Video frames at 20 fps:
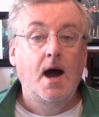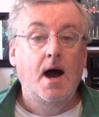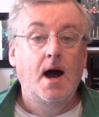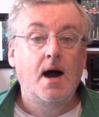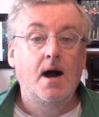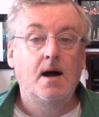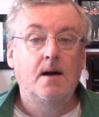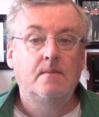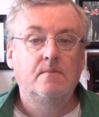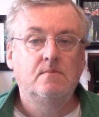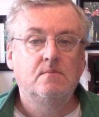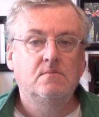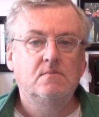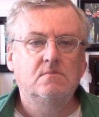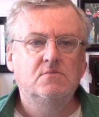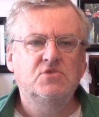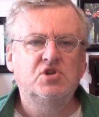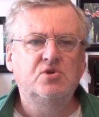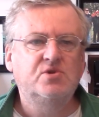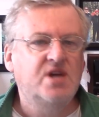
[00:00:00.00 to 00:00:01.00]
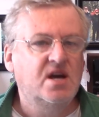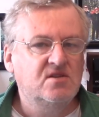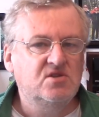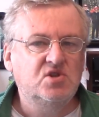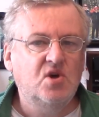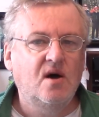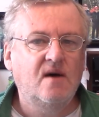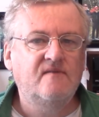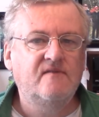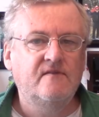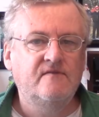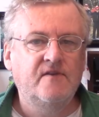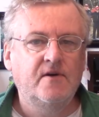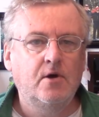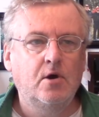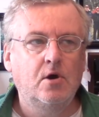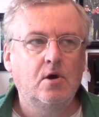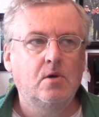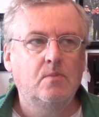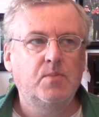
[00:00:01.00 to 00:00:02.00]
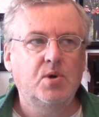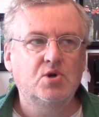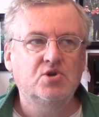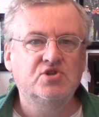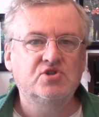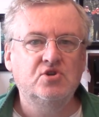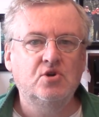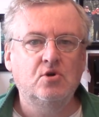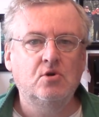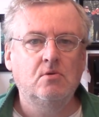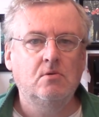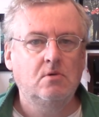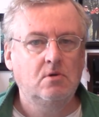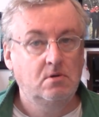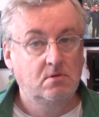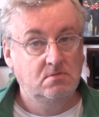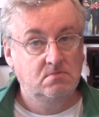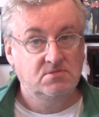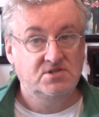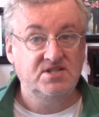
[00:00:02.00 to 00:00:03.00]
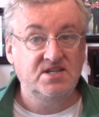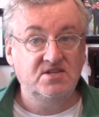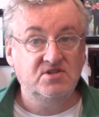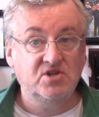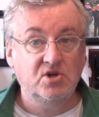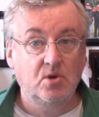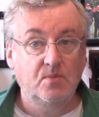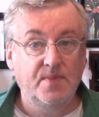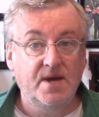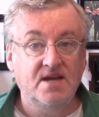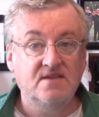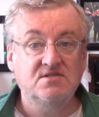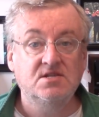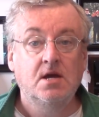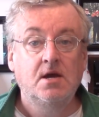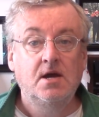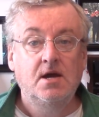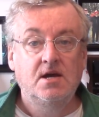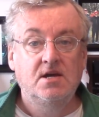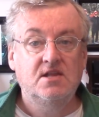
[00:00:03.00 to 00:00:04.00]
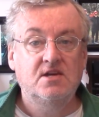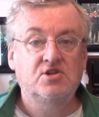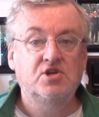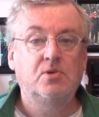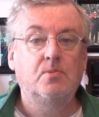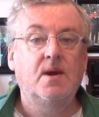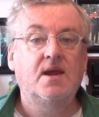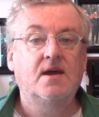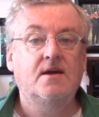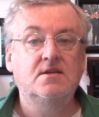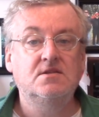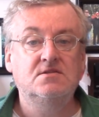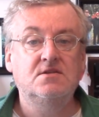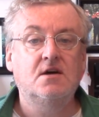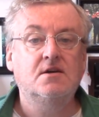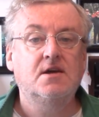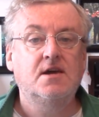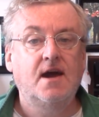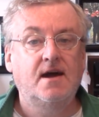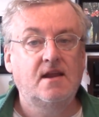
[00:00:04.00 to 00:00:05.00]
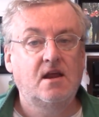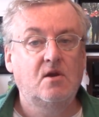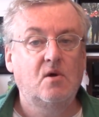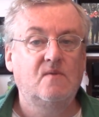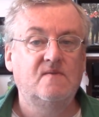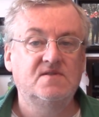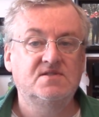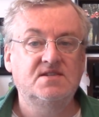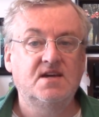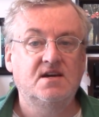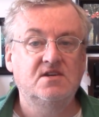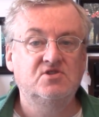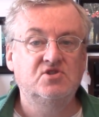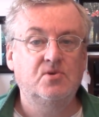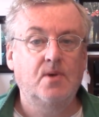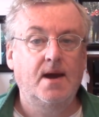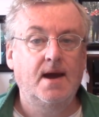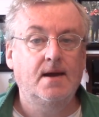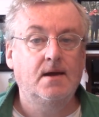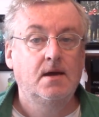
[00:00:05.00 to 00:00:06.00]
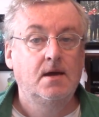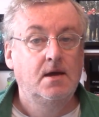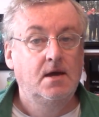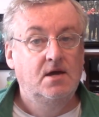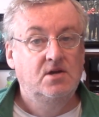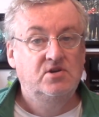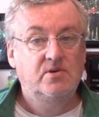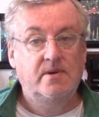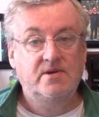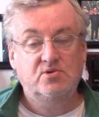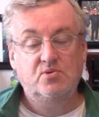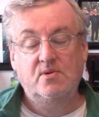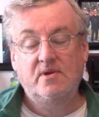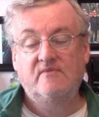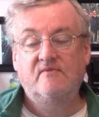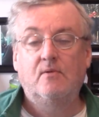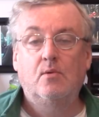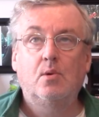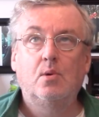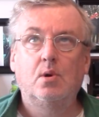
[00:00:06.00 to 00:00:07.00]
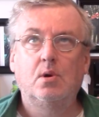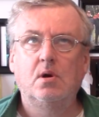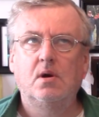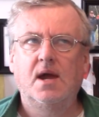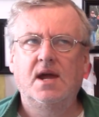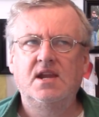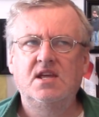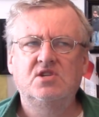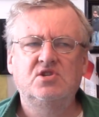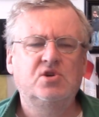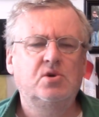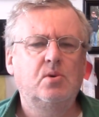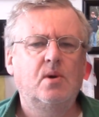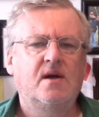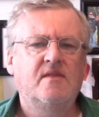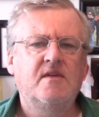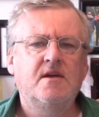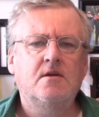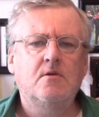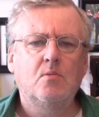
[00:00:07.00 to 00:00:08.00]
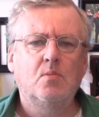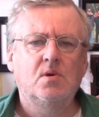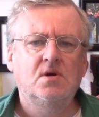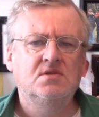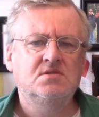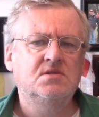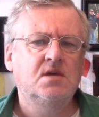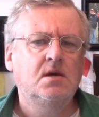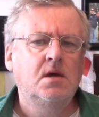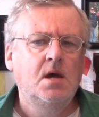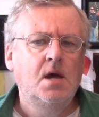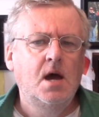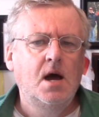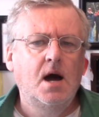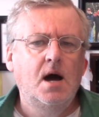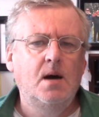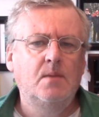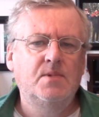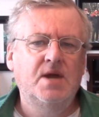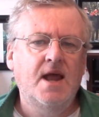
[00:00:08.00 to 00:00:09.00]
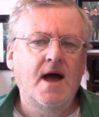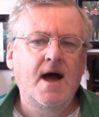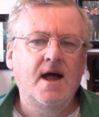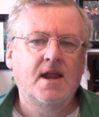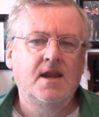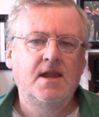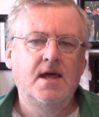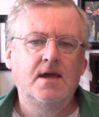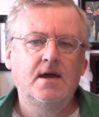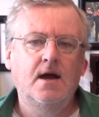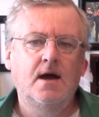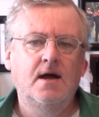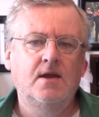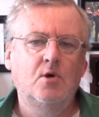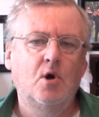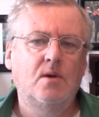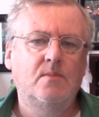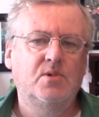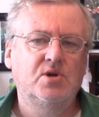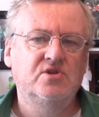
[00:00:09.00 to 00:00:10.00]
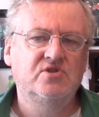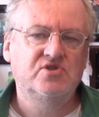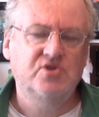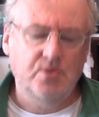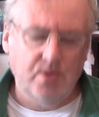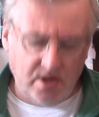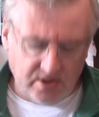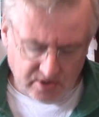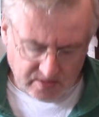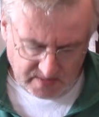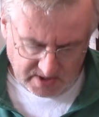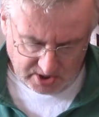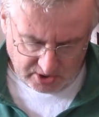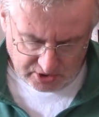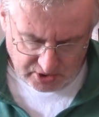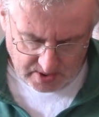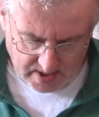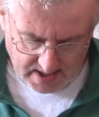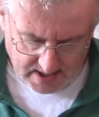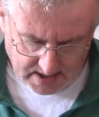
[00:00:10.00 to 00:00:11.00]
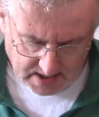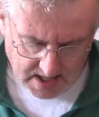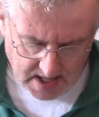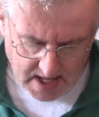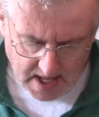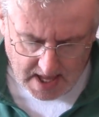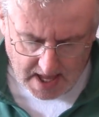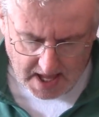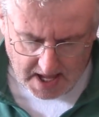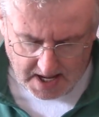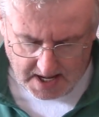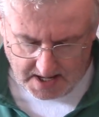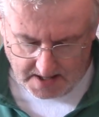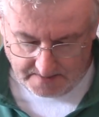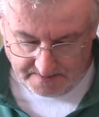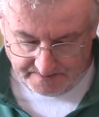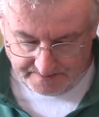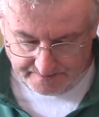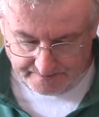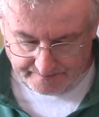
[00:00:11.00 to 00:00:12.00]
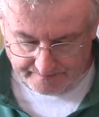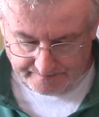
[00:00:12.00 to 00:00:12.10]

Um, two tenths off of her personal or seasonal best that she ran at Kentucky on an oversized track. She ran 24.82, I think it was um, at Honondaga on Auburn's 200 meter track. Um,